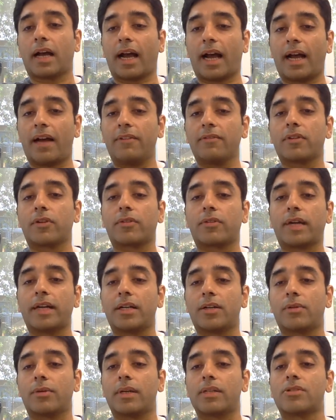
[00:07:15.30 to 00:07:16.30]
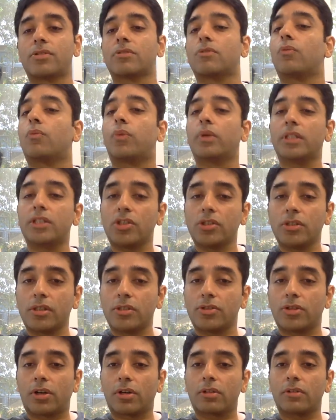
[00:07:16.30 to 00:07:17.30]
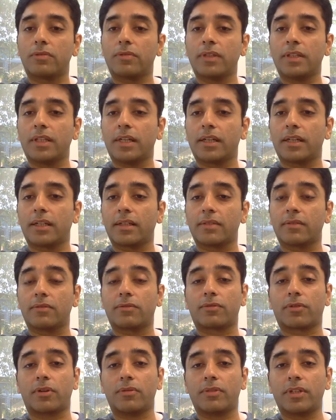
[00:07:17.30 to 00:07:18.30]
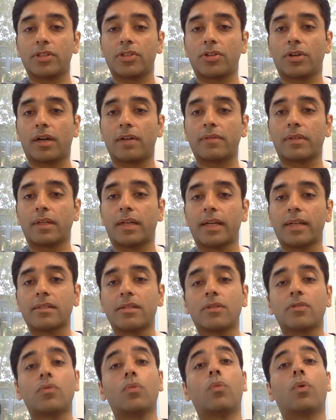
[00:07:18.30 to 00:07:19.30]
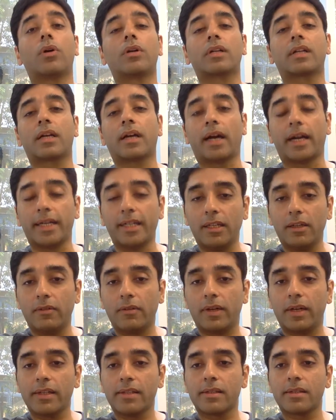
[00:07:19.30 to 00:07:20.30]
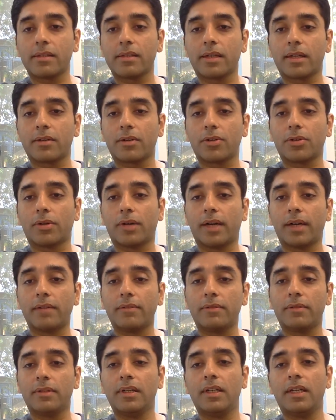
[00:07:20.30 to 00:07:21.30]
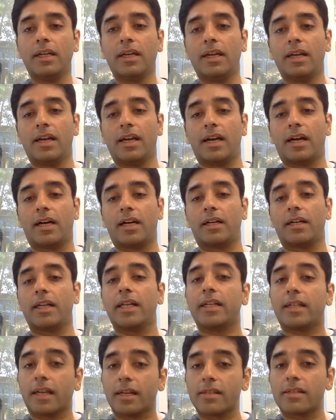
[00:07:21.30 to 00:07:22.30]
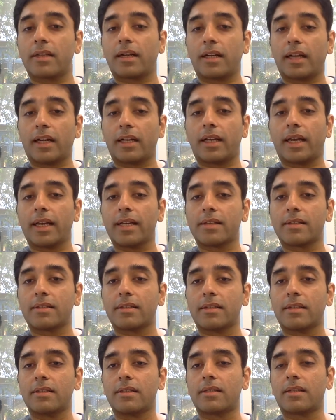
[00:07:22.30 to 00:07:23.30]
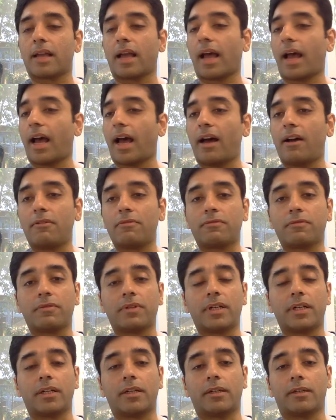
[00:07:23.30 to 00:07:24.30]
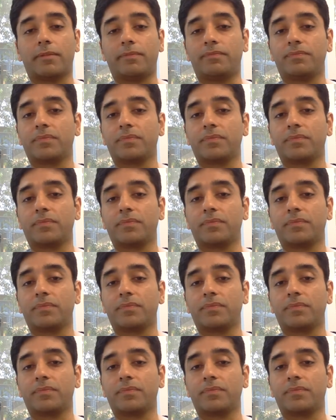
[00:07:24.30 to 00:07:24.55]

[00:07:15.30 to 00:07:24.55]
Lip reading: have the right question. Which is the geography from which you have the license? What kind of license that you have? Does that a license have a